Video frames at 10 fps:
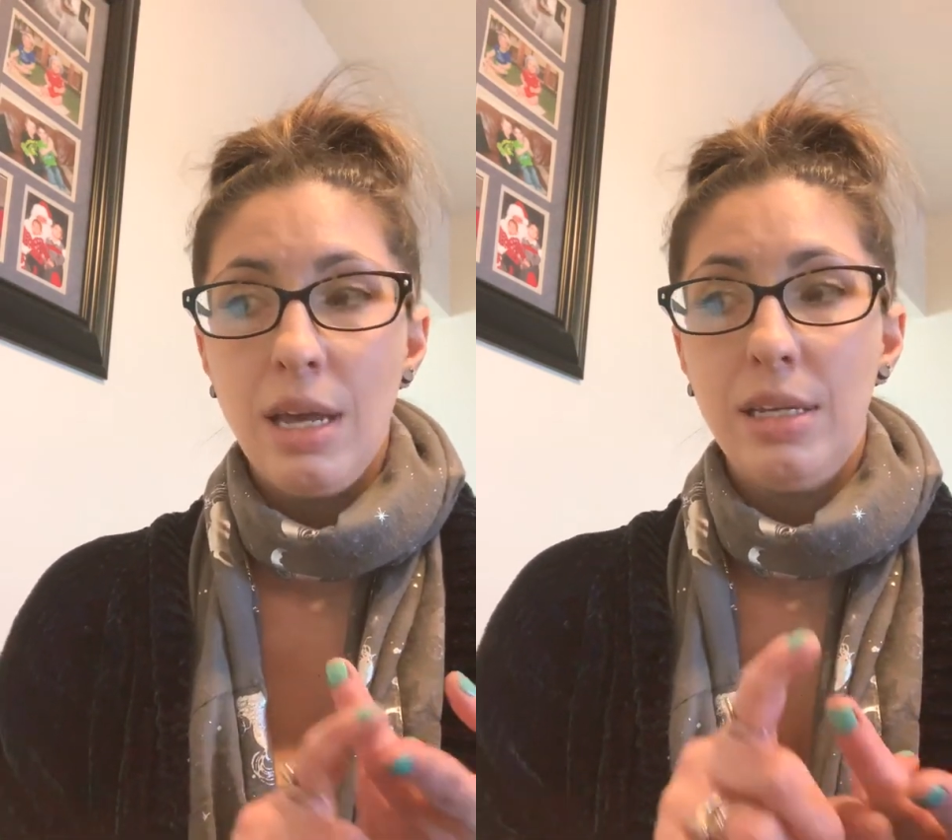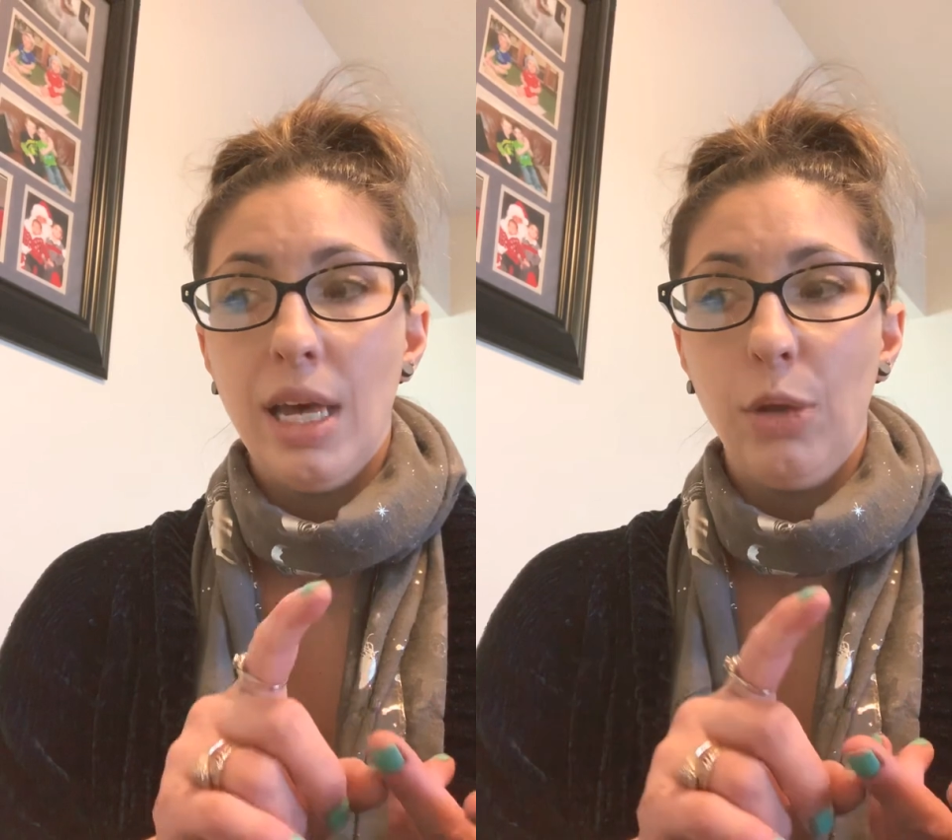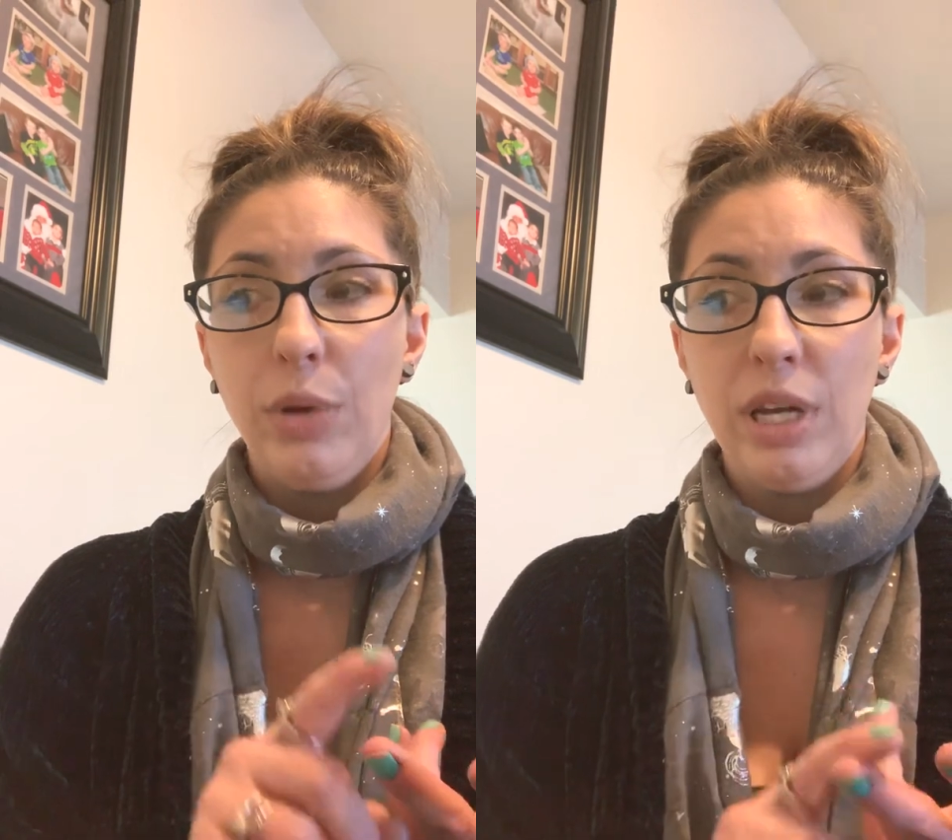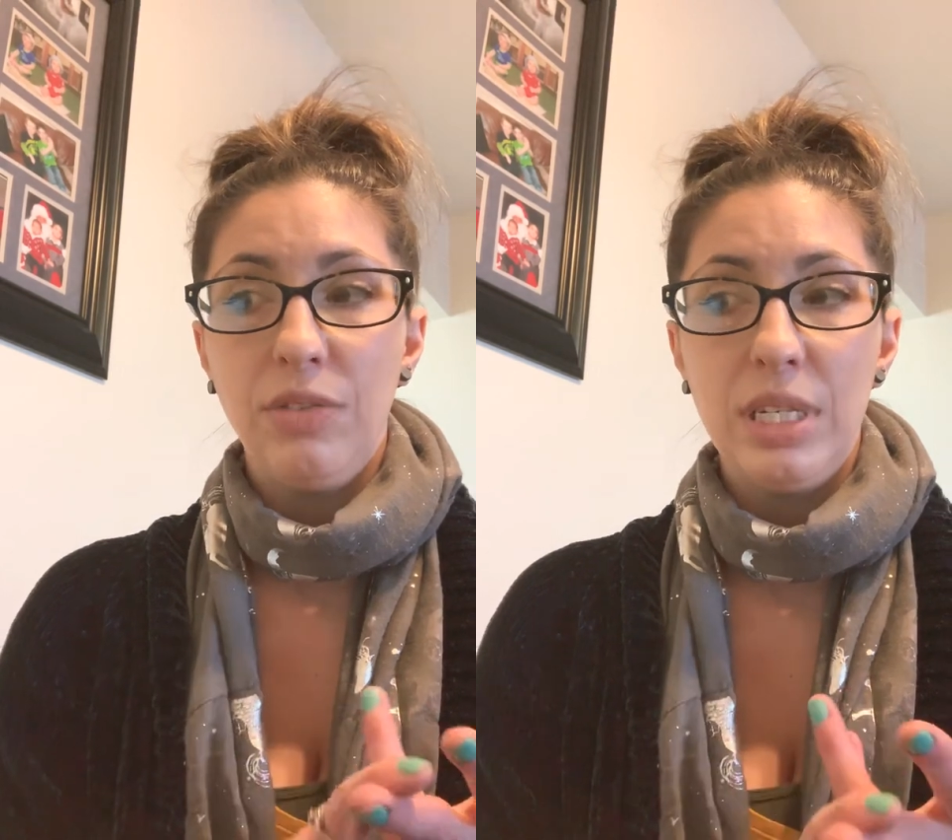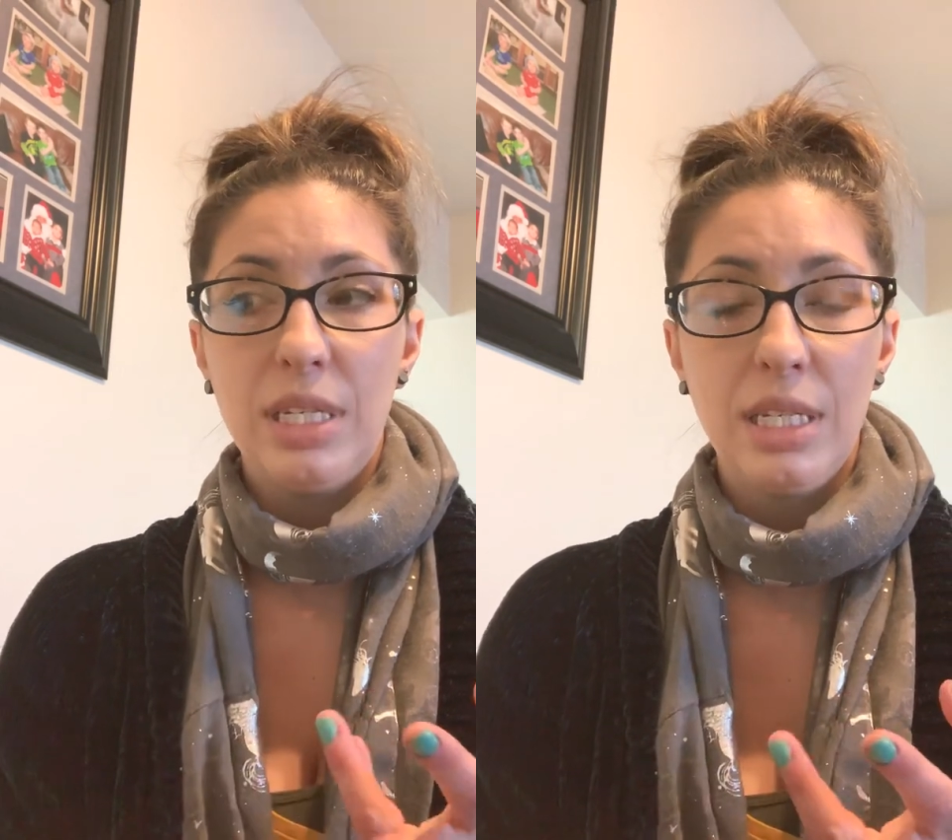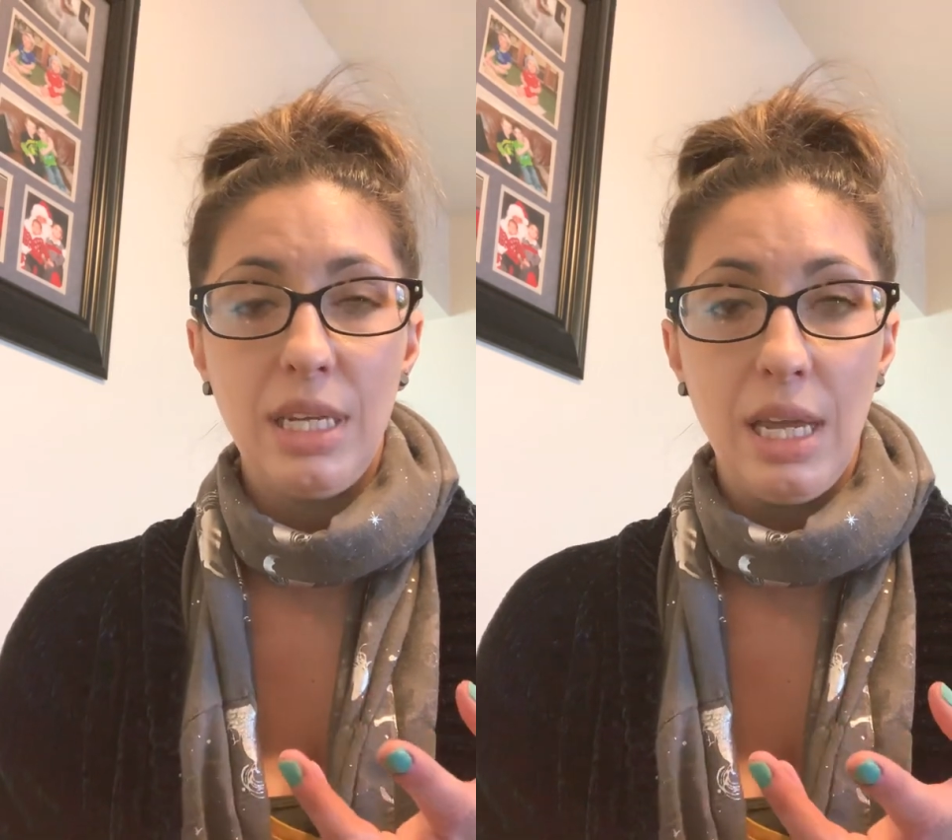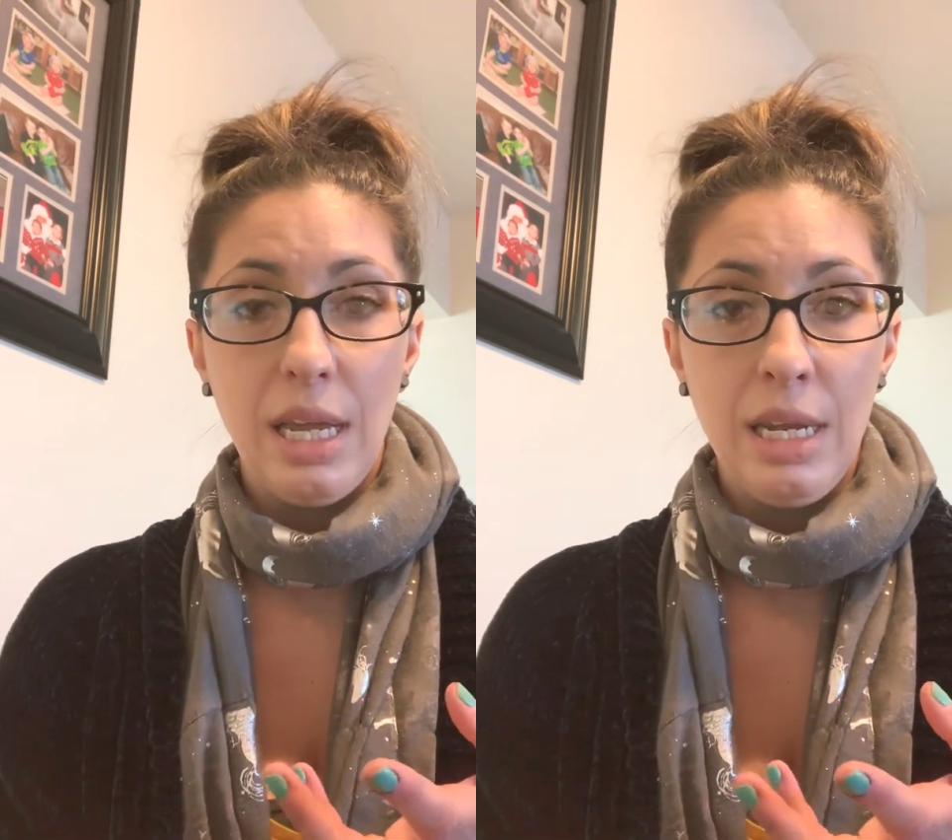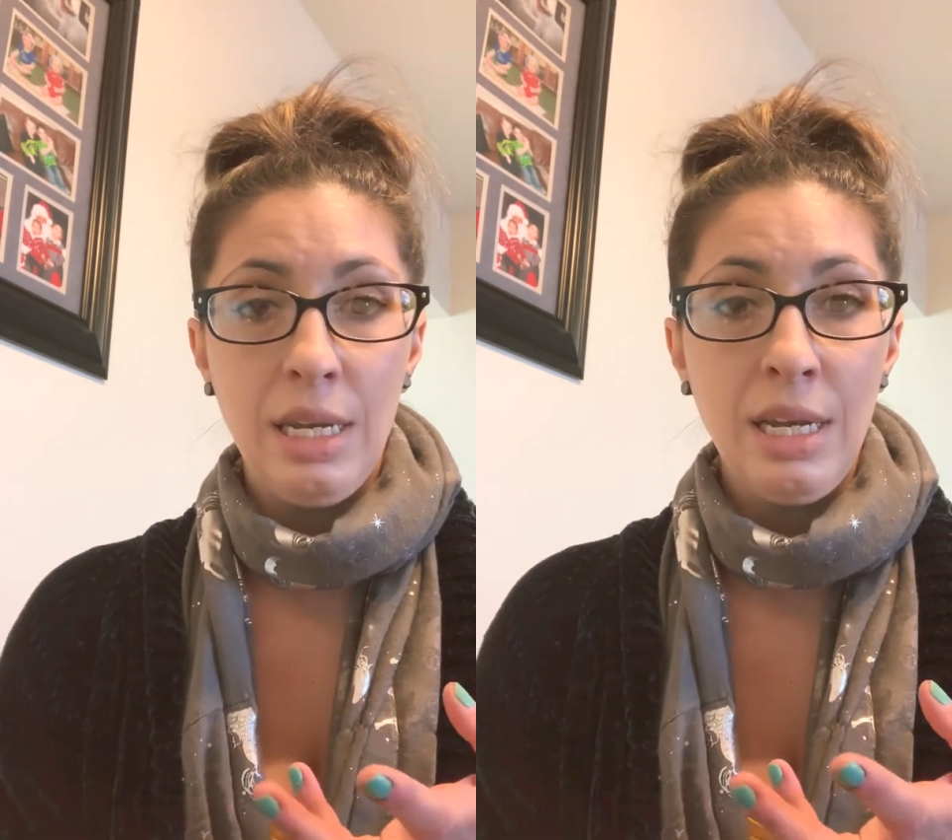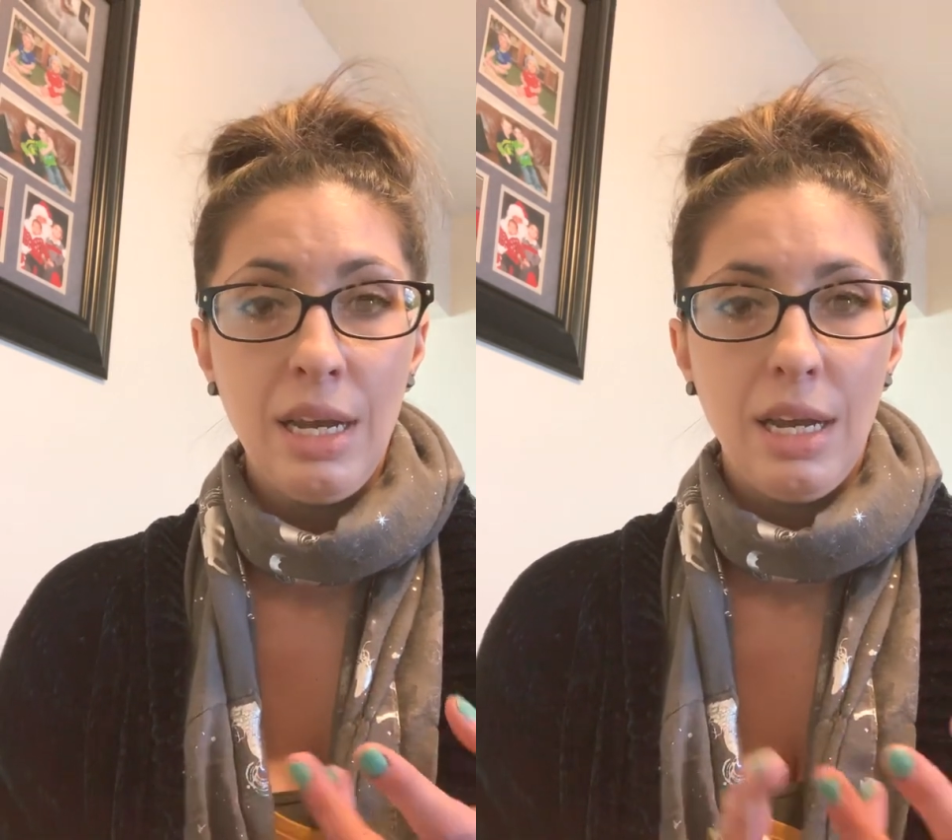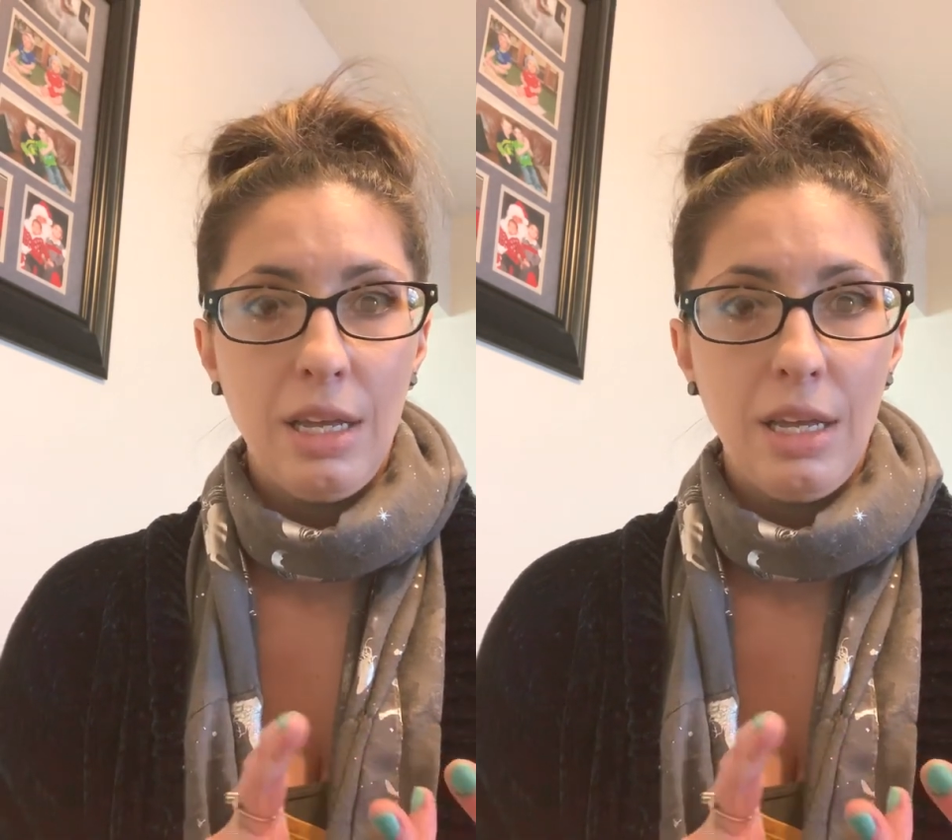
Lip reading: yellowing of the skin,